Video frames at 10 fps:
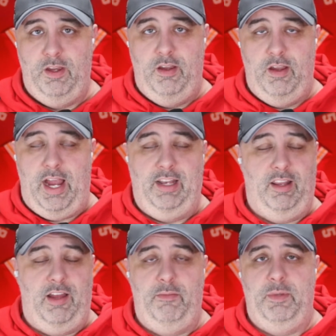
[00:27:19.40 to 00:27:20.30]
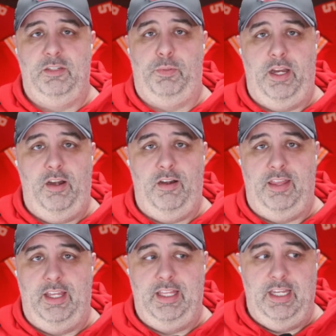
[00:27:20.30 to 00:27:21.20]
I love him as a player. I
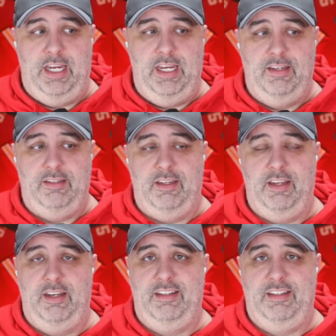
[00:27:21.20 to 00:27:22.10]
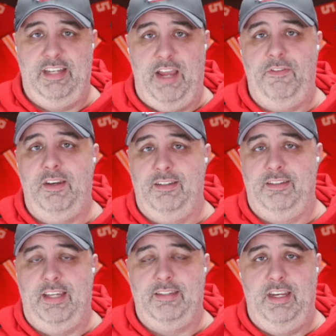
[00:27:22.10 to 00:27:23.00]
think that he is a definite
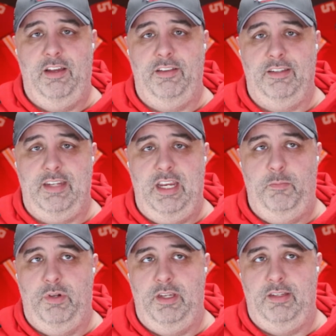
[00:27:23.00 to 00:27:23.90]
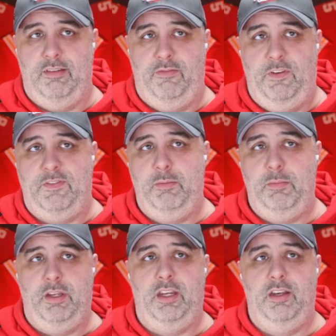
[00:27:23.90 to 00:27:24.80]
necessity on this team, but $15
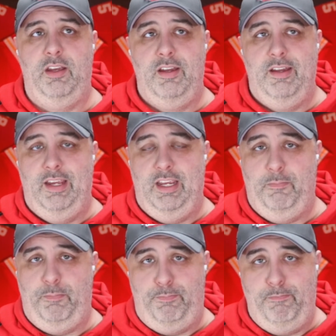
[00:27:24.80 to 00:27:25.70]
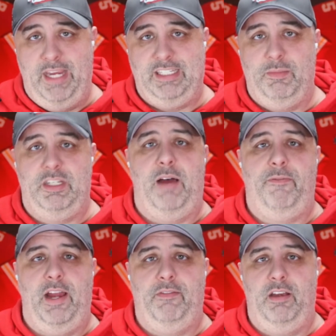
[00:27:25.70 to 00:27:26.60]
million makes him a top
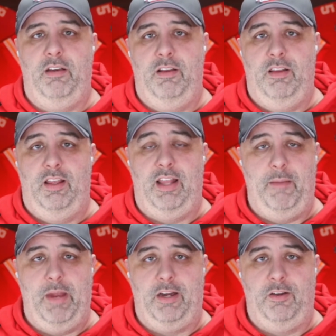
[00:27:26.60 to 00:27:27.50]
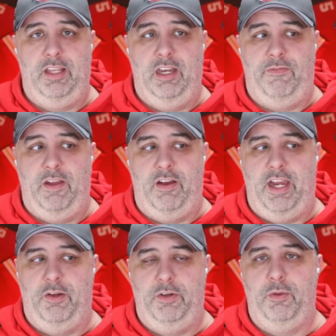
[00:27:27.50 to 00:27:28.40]
5 linebacker in the NFL. I
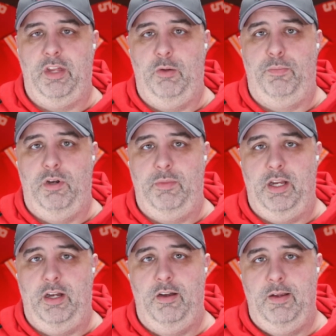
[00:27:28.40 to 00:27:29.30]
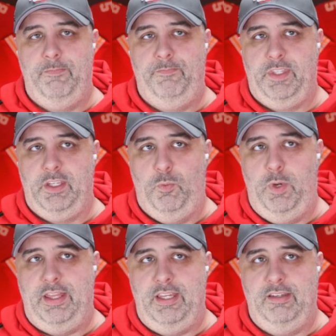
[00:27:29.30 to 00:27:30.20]
don't know that I would put him there
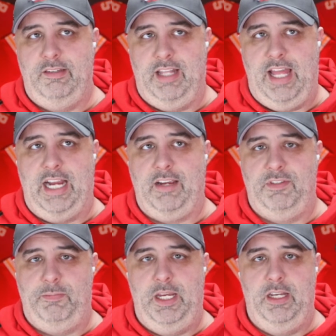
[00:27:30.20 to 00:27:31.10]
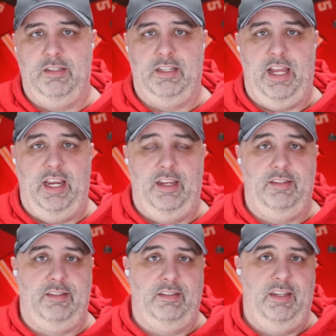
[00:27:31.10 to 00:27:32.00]
with his lack of speed and
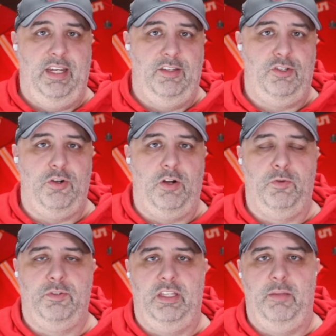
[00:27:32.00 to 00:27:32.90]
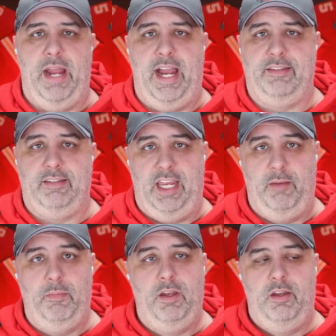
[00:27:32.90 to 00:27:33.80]
his struggles in the pass
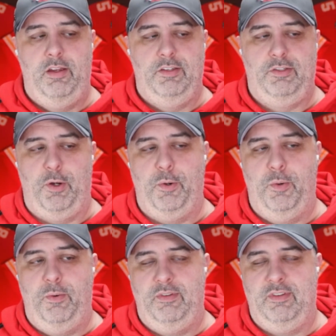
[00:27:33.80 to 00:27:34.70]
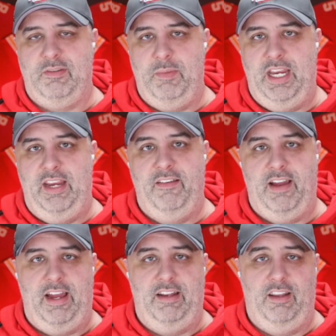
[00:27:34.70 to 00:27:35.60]
game. So to me,
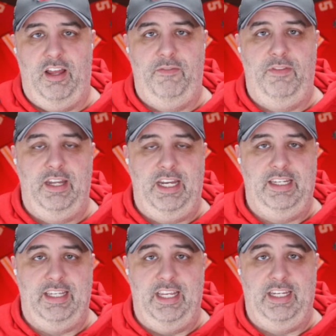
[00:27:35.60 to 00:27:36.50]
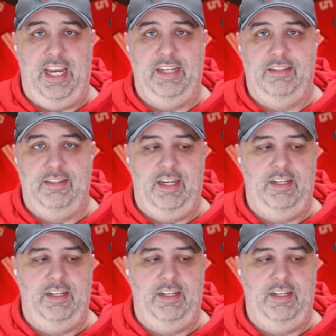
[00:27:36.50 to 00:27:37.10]
love that he's in Kansas City.